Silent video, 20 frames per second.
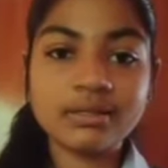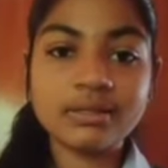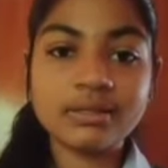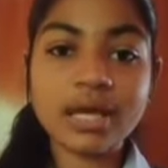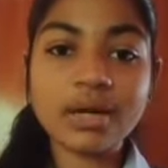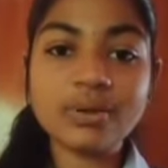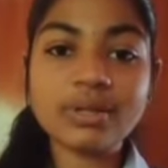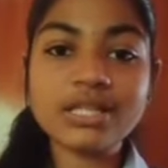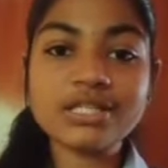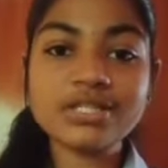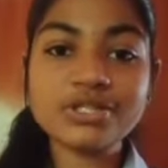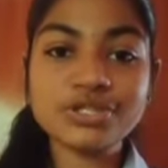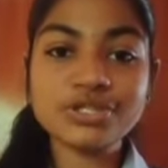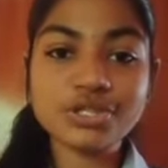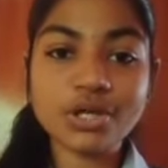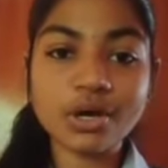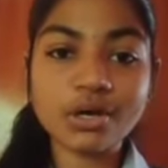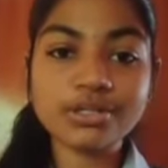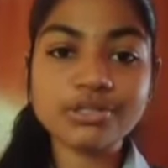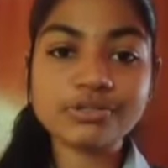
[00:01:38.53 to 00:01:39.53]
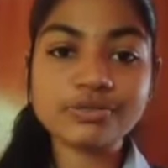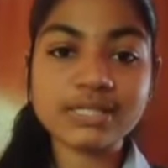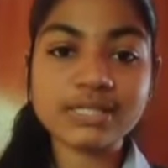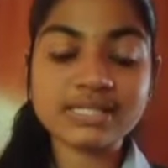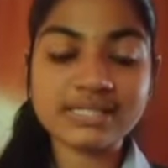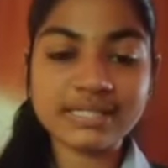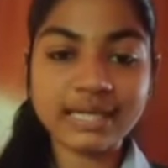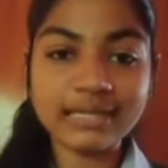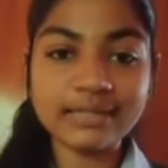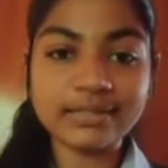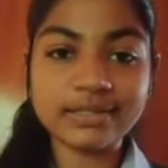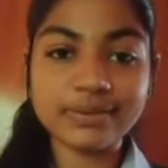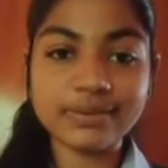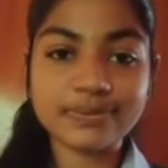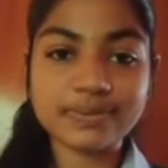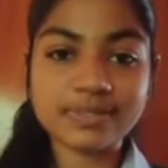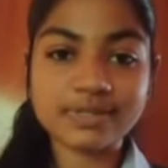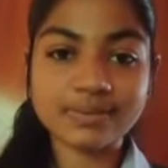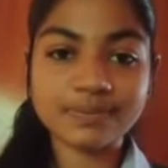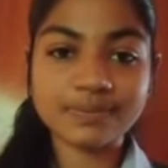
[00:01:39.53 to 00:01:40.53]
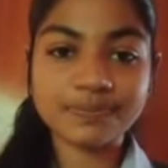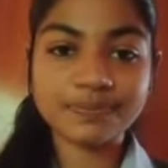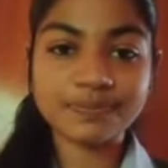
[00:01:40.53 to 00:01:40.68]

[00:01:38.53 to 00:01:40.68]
Now let's switch on to the state news.